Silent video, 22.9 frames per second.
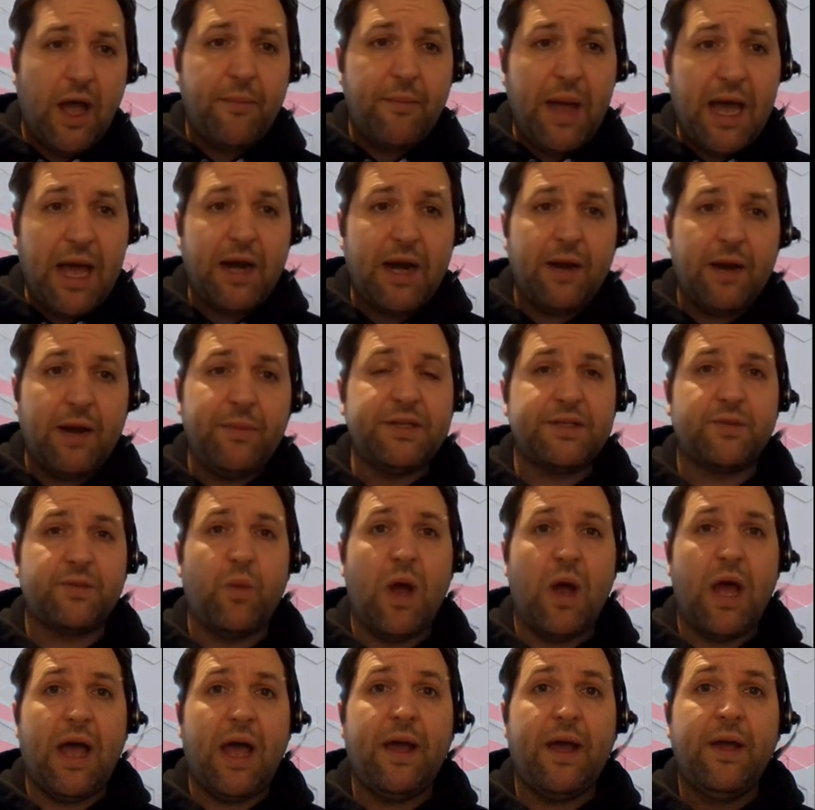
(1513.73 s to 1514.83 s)

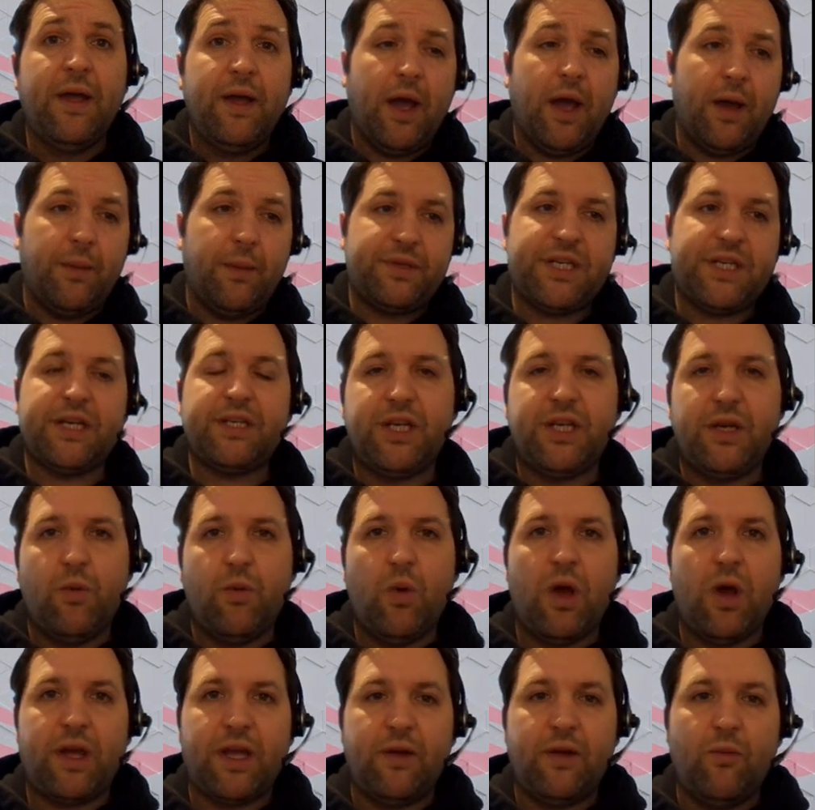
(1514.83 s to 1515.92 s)
elements where
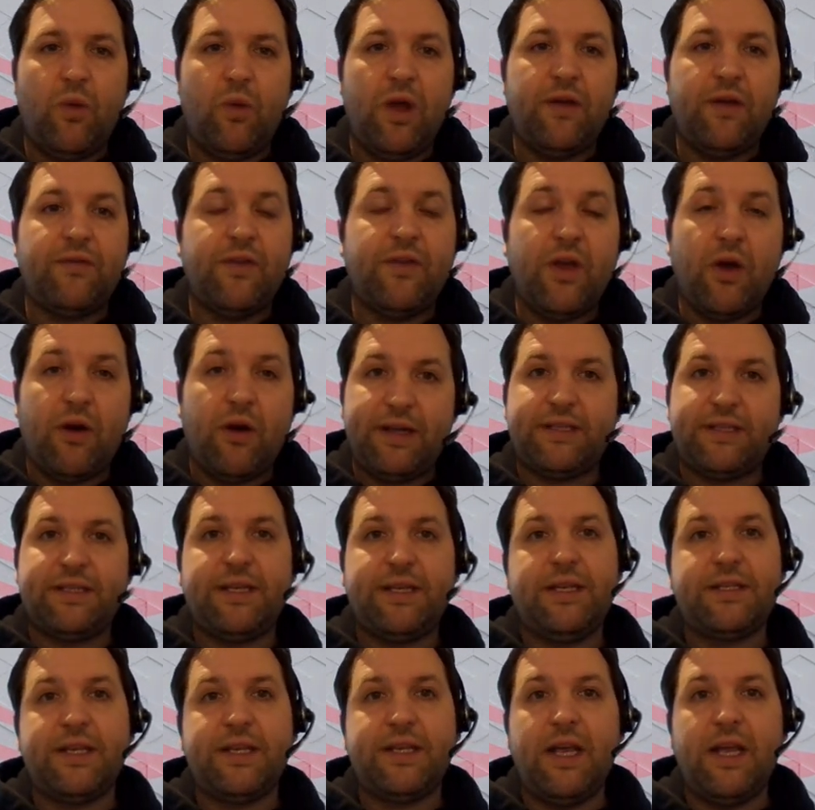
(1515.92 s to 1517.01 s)
potentially working with the
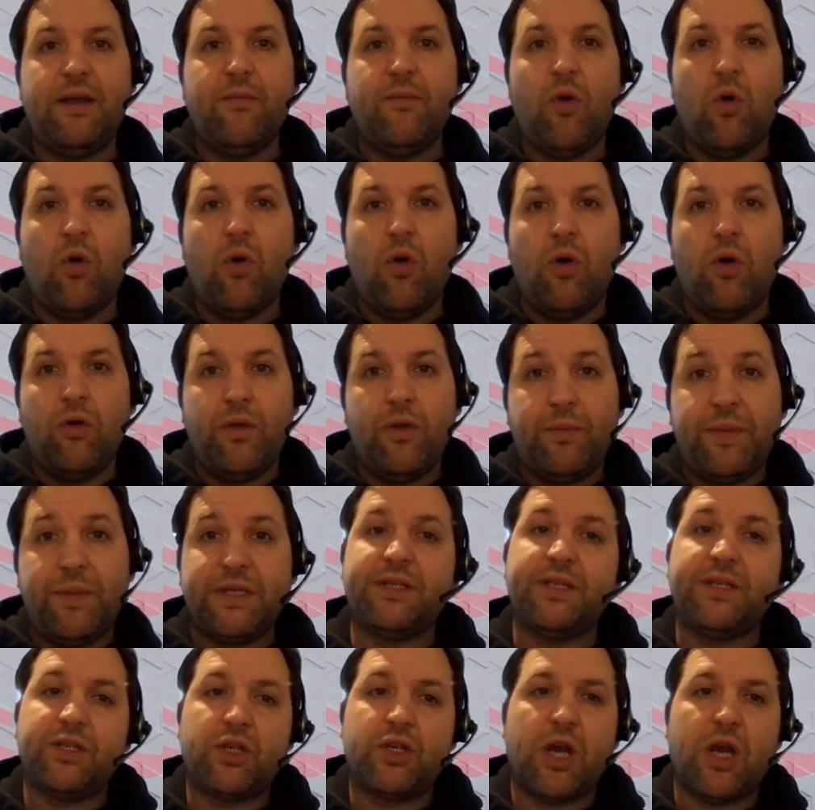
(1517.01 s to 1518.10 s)
IT team or the
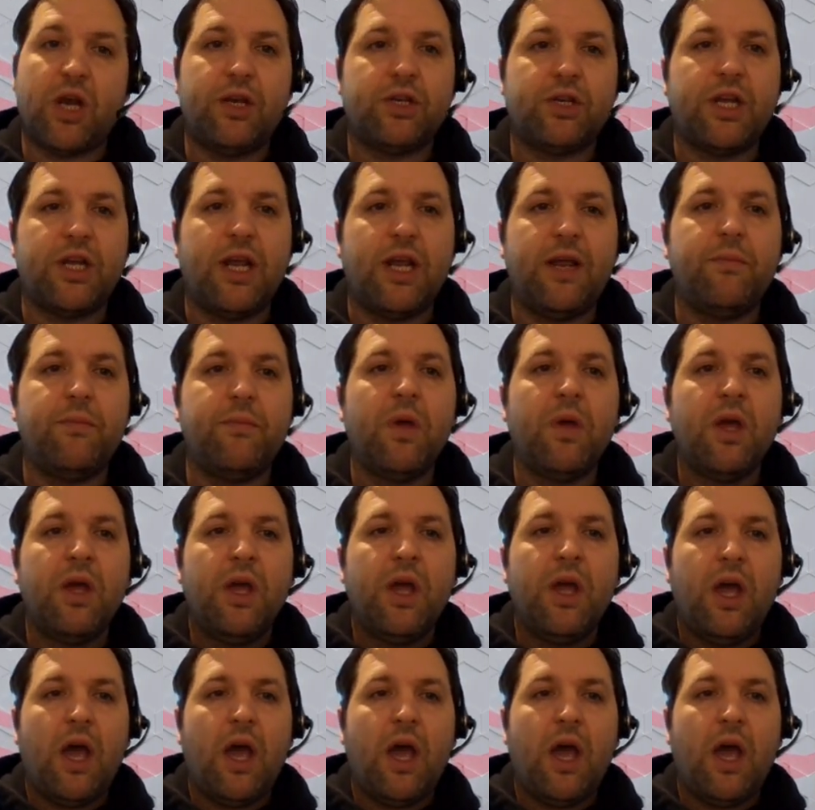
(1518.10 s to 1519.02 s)
business change team